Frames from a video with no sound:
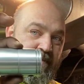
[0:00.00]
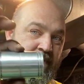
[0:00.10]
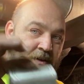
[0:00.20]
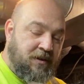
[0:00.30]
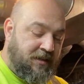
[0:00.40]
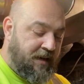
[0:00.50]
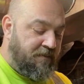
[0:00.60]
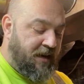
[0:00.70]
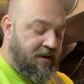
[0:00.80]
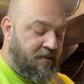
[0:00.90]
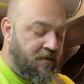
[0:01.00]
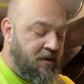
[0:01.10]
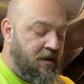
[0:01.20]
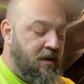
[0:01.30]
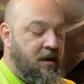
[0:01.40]
They're the same there.
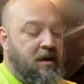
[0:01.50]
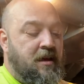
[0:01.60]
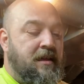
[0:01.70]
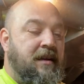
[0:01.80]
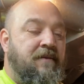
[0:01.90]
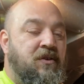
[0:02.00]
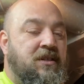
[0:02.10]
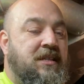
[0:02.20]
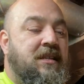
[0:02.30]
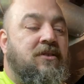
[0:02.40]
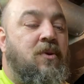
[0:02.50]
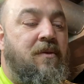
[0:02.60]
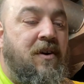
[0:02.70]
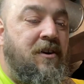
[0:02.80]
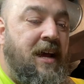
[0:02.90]
The difference is the
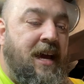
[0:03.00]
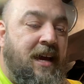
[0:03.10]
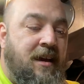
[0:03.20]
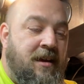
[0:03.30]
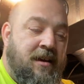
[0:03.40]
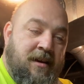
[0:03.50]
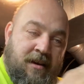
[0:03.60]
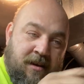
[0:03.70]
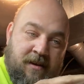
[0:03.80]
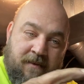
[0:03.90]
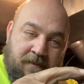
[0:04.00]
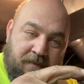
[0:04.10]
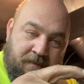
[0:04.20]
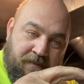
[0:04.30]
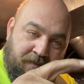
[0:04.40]
1200A,
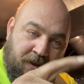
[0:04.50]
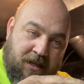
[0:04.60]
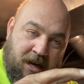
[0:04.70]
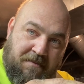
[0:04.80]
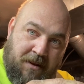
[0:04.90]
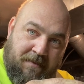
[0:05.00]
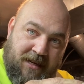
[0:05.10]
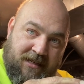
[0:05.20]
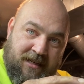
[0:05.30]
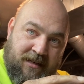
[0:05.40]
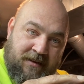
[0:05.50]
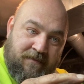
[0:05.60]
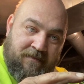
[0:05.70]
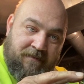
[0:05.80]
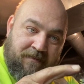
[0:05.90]
the top of the piston
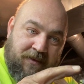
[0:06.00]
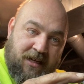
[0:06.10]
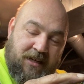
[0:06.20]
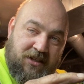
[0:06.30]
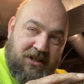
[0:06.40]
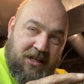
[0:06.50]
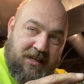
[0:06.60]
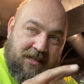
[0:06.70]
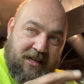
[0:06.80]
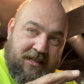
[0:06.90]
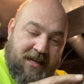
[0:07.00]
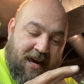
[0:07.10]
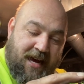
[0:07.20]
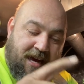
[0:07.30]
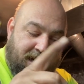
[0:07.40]
is just a
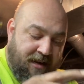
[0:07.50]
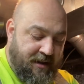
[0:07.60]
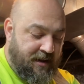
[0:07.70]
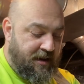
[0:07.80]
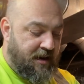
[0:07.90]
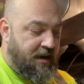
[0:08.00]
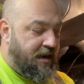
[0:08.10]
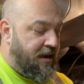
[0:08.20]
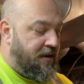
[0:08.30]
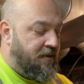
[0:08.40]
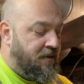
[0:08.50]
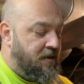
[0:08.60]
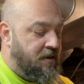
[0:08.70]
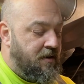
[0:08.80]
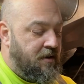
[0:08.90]
tad higher.
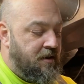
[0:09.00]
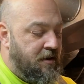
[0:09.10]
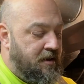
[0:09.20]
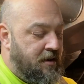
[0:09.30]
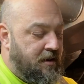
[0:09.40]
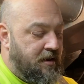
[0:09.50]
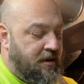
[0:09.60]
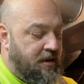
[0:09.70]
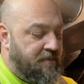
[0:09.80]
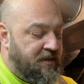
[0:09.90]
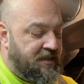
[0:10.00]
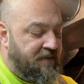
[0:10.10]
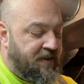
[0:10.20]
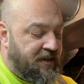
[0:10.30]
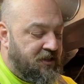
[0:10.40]
Uh, let me see if
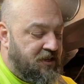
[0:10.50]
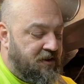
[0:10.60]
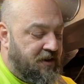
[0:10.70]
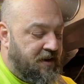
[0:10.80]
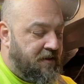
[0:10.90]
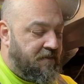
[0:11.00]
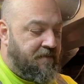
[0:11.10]
I can show you here.